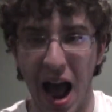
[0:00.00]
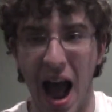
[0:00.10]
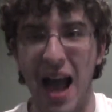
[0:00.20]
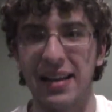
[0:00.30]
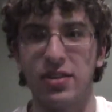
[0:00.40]

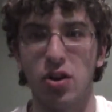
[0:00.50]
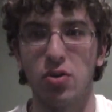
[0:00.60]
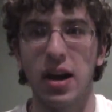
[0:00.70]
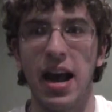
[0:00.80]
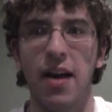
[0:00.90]
I
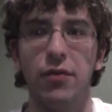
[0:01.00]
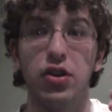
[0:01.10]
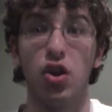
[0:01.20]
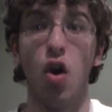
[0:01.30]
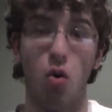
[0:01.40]
don't have
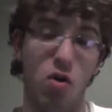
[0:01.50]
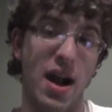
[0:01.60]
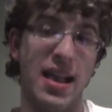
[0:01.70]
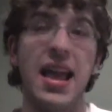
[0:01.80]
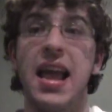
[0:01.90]
this or
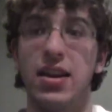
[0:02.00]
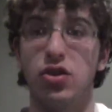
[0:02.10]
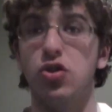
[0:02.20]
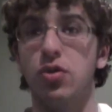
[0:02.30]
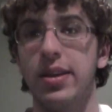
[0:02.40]
I
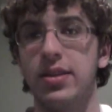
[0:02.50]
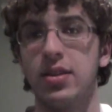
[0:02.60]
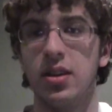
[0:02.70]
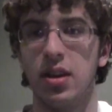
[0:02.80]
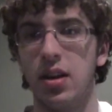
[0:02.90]
can't do
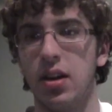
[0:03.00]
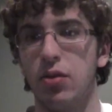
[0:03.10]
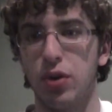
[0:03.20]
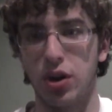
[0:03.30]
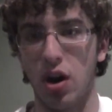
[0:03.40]
this,
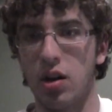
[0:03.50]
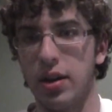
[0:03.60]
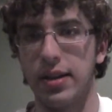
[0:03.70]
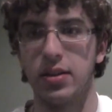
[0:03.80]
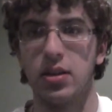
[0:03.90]

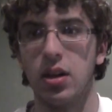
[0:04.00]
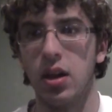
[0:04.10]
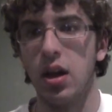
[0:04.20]
regardless.